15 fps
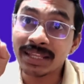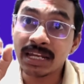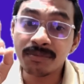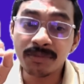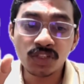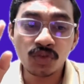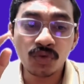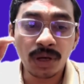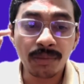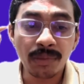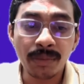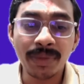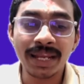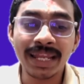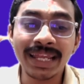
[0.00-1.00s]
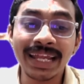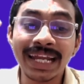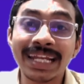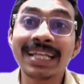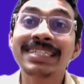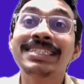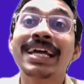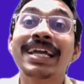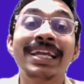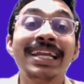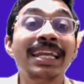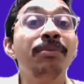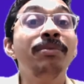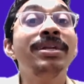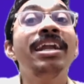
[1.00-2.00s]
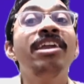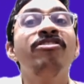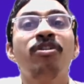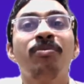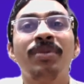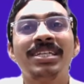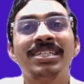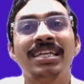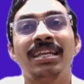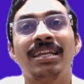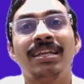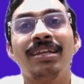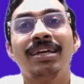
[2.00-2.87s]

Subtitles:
that means your memory getting stuck in limited information.